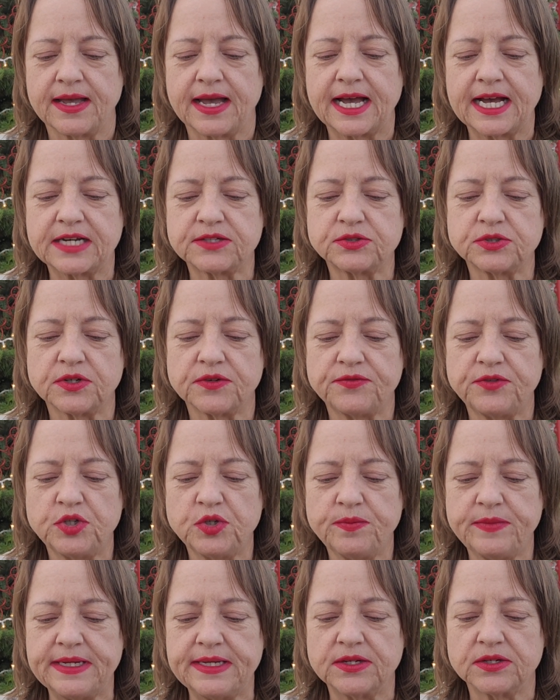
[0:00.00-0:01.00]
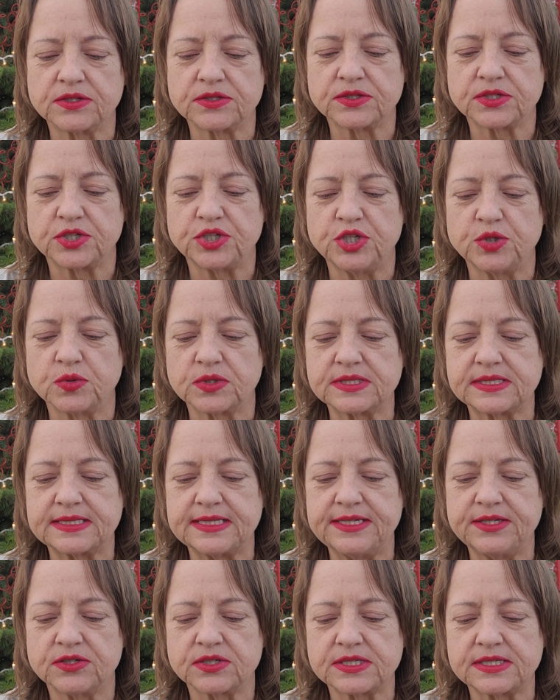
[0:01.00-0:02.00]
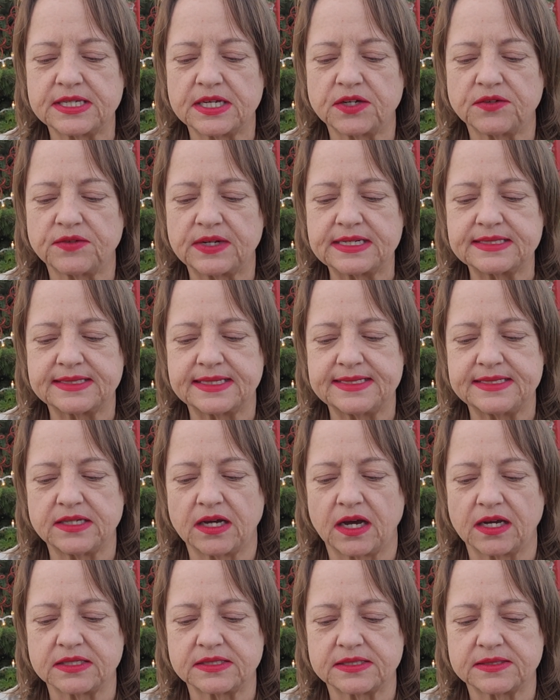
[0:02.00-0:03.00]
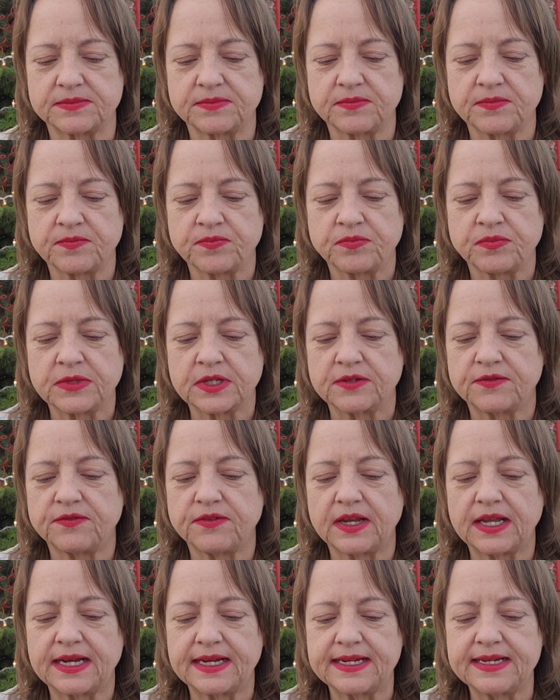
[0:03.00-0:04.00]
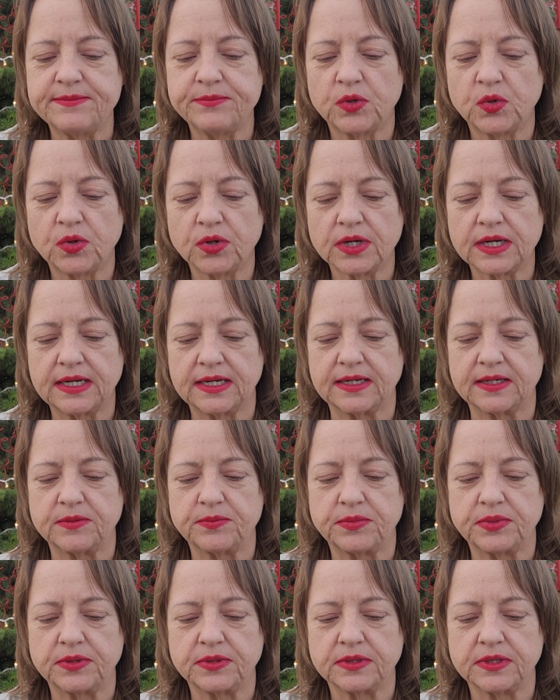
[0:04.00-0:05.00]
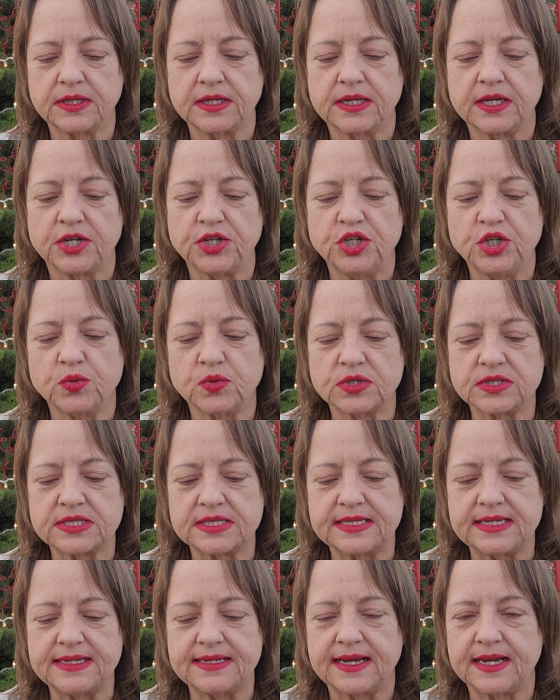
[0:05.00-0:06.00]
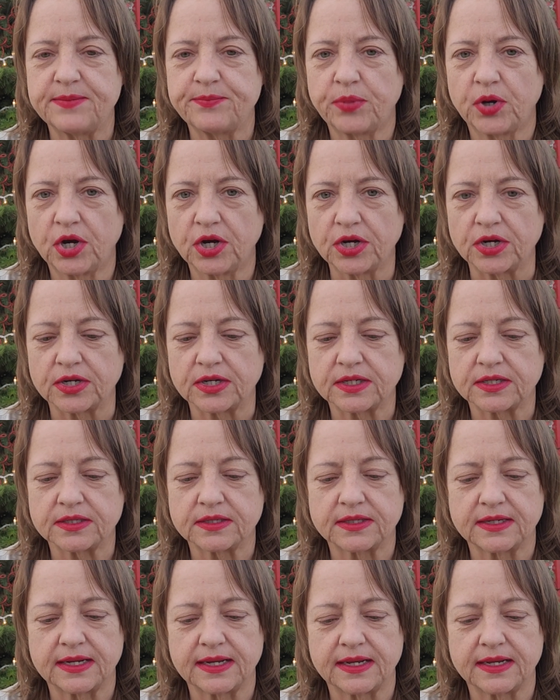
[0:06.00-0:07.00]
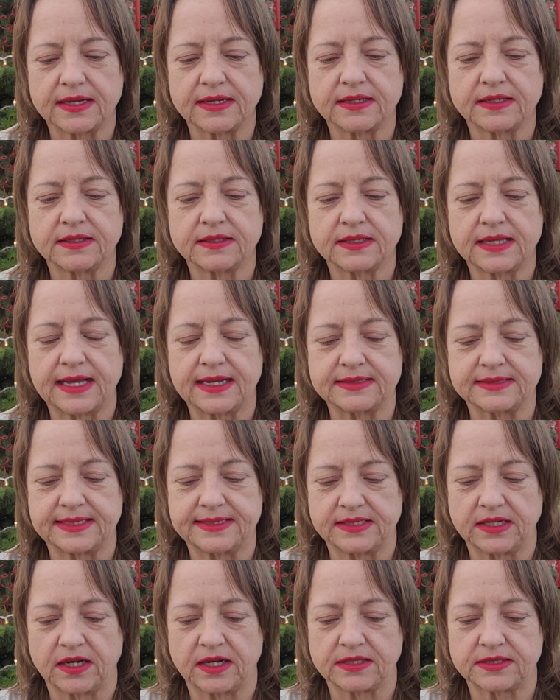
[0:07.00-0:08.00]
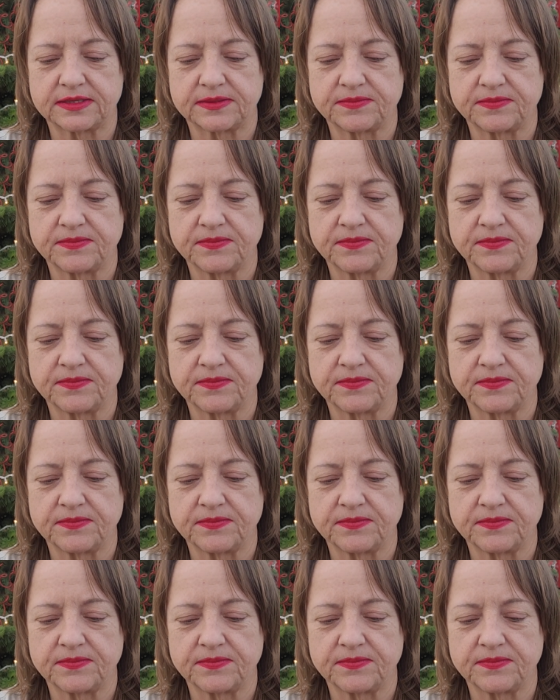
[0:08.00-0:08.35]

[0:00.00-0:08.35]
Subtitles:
After a few meters, you will see yourself as a dot. Flying more up, you will see a park as a dot.